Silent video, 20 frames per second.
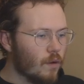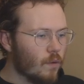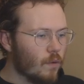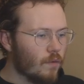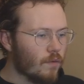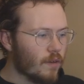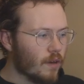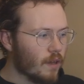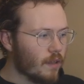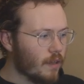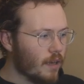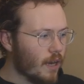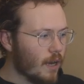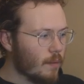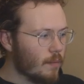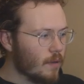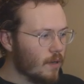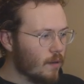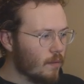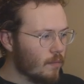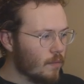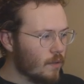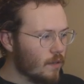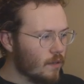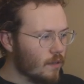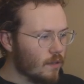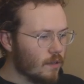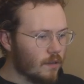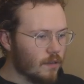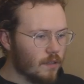We've got the cabin number.
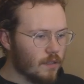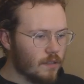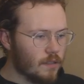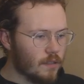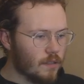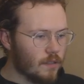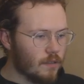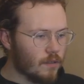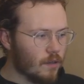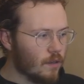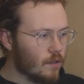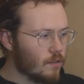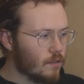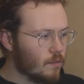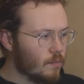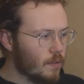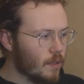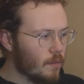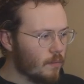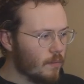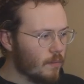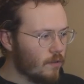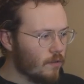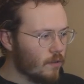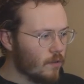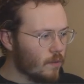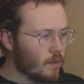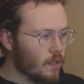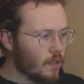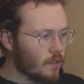This is also
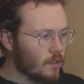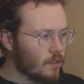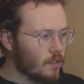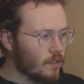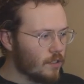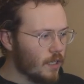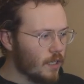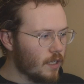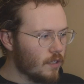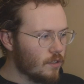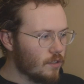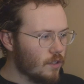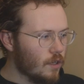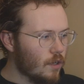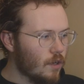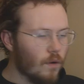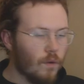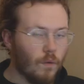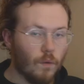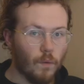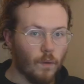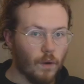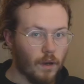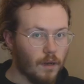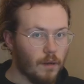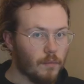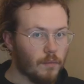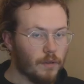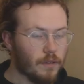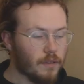parametric. We can just change what
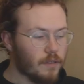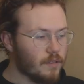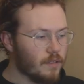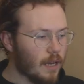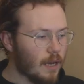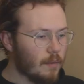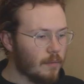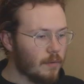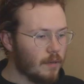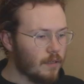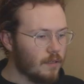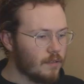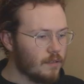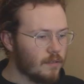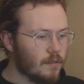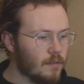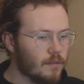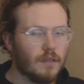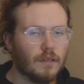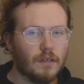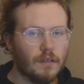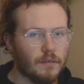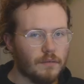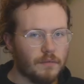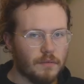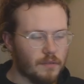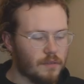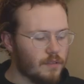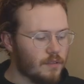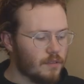number this cabin is.
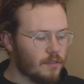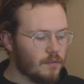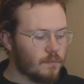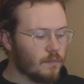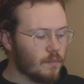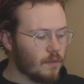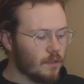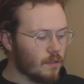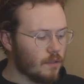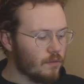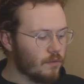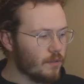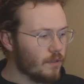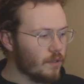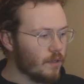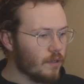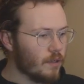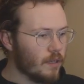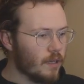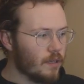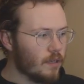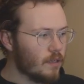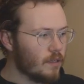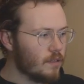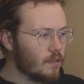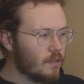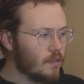It's literally all that does.